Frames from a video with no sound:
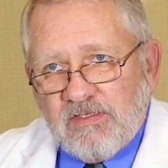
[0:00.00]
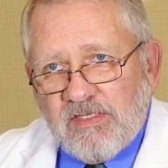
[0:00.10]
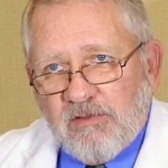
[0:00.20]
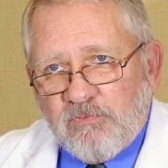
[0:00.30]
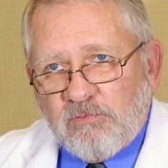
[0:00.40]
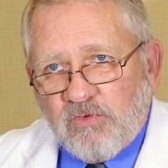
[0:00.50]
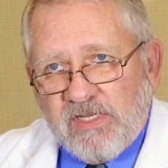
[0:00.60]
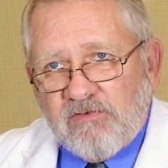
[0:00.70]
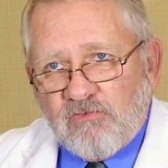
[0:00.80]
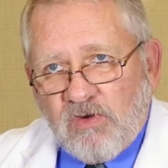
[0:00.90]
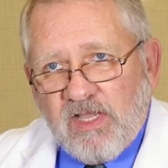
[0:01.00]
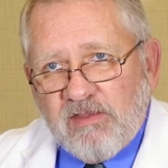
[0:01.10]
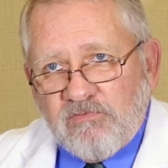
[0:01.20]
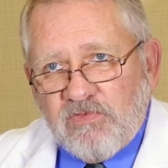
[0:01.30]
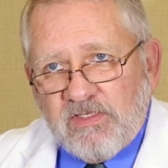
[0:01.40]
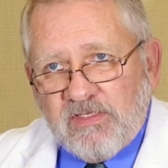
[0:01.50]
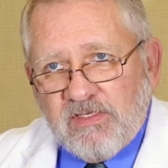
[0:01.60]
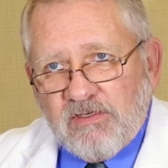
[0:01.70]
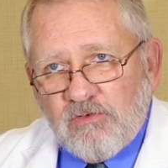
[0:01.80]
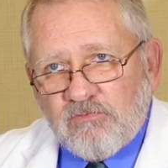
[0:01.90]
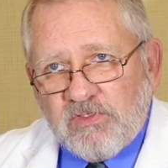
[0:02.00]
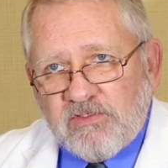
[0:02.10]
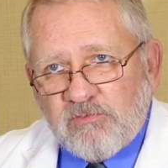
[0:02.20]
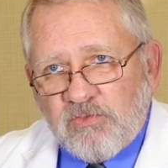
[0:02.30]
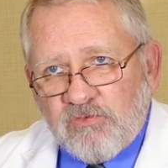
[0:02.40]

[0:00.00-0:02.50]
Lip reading: help the brain drive the ovary to